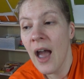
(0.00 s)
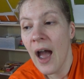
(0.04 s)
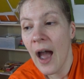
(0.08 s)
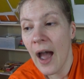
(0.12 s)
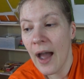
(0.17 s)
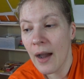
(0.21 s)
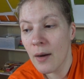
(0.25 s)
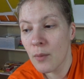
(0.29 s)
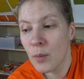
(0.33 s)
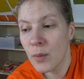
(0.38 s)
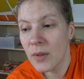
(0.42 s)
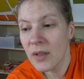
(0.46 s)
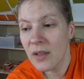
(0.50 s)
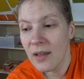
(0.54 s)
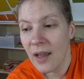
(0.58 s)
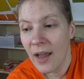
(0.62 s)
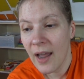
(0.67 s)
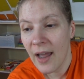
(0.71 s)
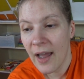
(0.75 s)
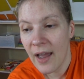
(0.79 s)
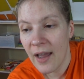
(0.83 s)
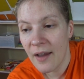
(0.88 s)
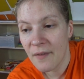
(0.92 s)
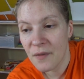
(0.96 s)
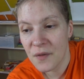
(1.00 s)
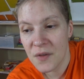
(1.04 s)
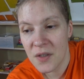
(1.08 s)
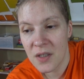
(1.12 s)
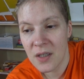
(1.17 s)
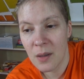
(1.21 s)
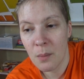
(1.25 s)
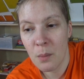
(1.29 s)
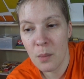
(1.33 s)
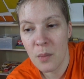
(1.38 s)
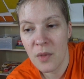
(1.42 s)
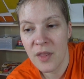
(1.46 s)
I will have
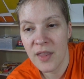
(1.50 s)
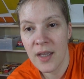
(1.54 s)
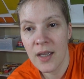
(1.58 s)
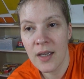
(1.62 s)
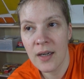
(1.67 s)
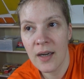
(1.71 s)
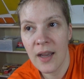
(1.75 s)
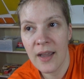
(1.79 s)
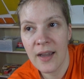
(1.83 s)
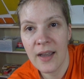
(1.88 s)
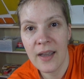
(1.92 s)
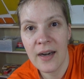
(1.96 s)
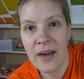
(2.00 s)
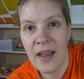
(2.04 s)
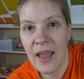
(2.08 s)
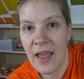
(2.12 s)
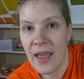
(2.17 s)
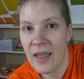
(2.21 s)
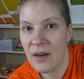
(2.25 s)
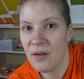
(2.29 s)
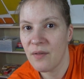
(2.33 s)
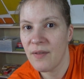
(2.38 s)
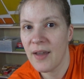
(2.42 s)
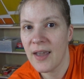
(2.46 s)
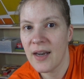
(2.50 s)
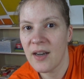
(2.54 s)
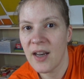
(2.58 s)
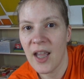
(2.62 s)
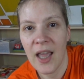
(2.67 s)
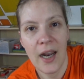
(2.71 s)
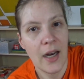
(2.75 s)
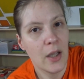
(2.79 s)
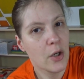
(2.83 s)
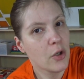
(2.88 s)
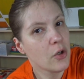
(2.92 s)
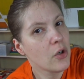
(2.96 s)
something like an advent
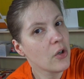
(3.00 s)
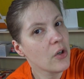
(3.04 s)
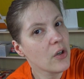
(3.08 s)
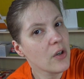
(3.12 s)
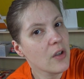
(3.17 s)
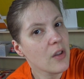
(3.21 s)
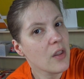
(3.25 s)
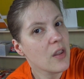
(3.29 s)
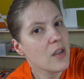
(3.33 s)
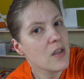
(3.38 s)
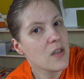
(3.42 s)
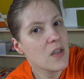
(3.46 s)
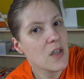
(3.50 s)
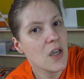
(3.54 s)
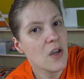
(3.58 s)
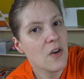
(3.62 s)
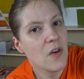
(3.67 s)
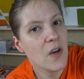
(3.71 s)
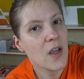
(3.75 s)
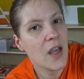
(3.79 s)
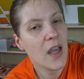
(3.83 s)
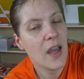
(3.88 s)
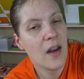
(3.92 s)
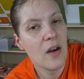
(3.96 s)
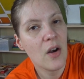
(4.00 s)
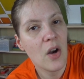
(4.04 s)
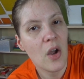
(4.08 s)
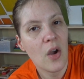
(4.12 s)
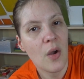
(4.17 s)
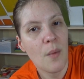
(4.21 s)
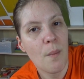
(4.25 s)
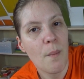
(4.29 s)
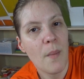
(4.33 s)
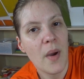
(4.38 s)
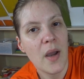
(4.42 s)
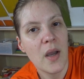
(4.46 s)
calendar this year again
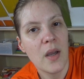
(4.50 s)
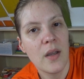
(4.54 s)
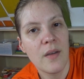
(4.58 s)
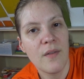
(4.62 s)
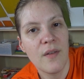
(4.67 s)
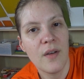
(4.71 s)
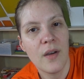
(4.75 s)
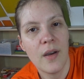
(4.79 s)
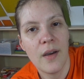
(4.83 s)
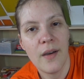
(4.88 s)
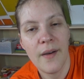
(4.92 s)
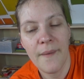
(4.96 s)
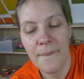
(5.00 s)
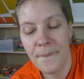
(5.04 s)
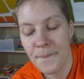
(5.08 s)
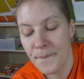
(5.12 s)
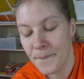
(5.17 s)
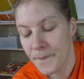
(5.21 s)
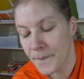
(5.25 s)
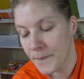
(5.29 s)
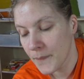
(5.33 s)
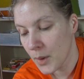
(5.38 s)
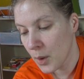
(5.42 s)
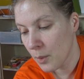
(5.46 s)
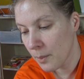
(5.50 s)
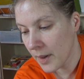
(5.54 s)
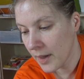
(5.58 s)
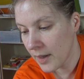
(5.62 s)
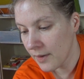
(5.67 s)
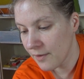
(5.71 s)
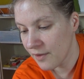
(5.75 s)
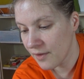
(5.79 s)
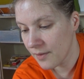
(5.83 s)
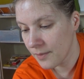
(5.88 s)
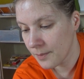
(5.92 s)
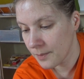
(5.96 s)
on my um, on
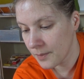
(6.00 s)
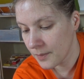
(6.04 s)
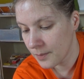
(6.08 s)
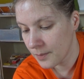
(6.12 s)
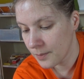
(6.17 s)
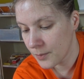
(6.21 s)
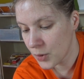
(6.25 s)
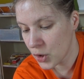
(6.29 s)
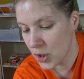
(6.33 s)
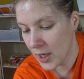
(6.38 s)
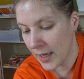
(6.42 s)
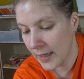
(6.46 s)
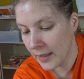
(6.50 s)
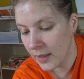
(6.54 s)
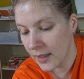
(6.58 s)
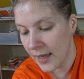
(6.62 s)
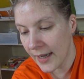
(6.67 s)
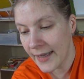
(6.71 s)
my channel.